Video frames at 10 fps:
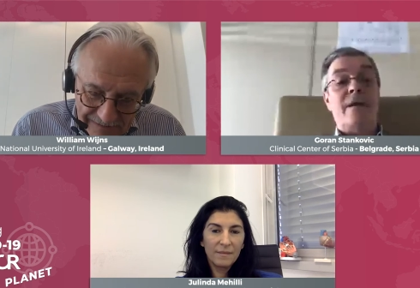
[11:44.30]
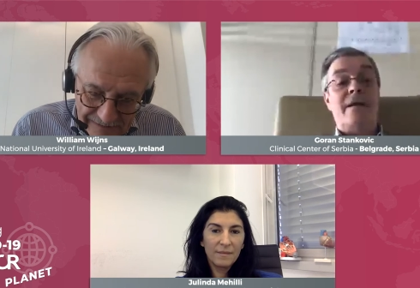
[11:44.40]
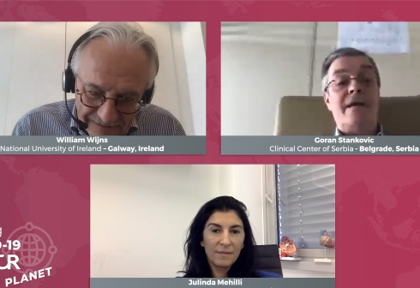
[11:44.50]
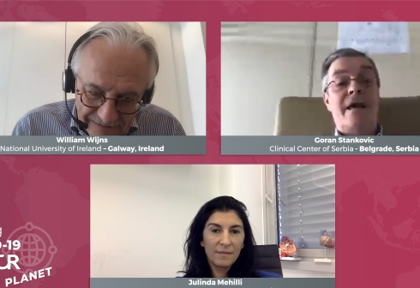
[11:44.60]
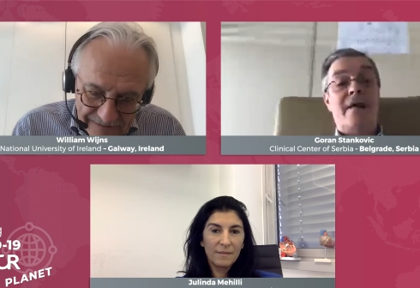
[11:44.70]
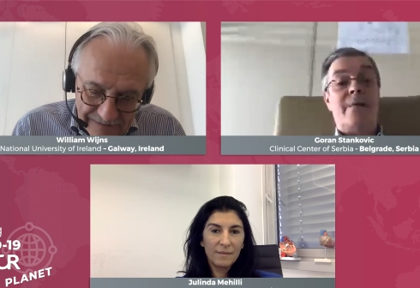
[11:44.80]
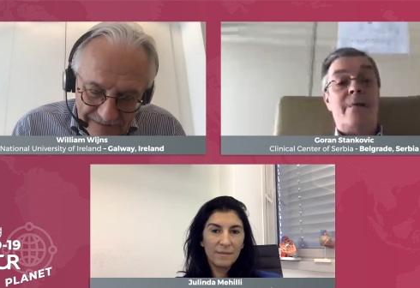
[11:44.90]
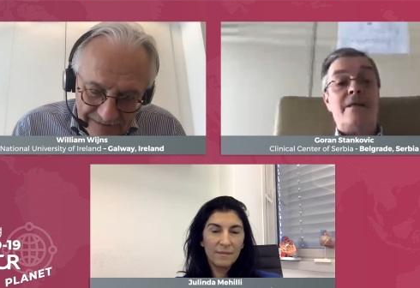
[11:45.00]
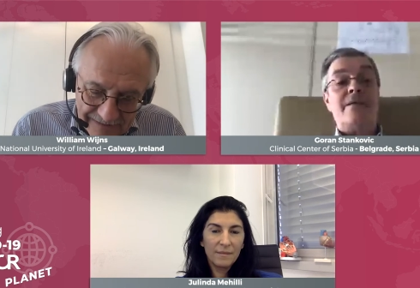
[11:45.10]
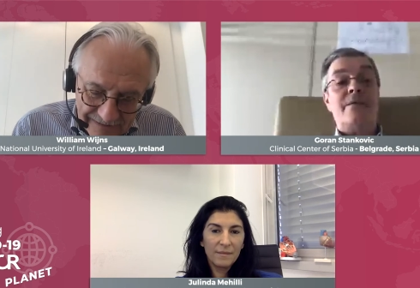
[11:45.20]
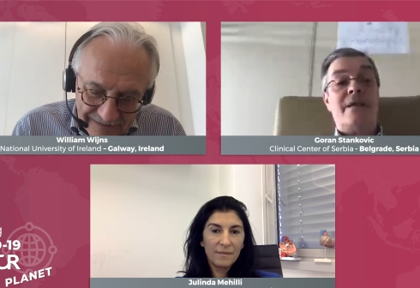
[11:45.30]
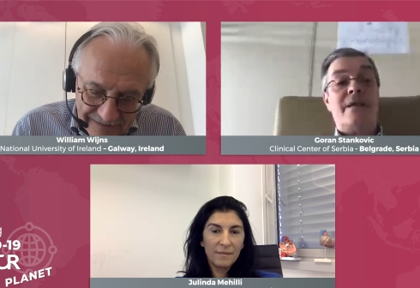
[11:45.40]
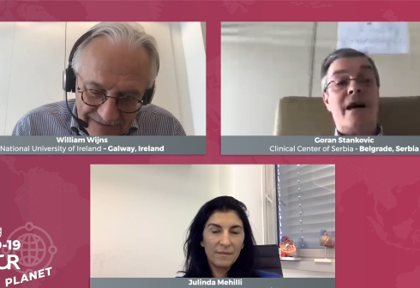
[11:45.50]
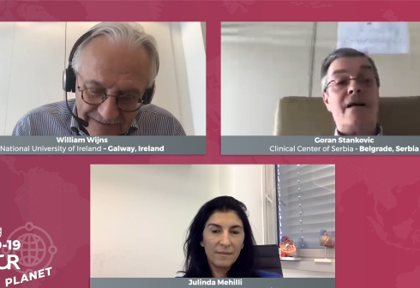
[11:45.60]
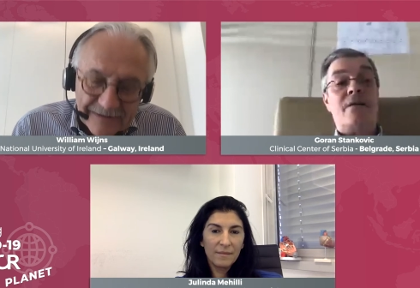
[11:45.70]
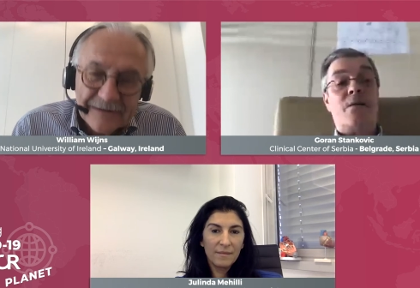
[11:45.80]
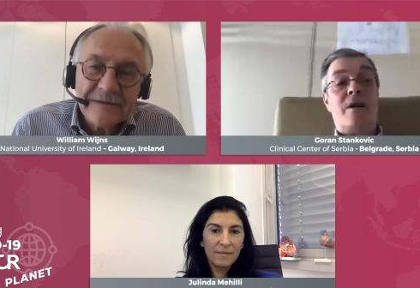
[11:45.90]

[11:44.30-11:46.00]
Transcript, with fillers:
Speaker 1: and will help us with high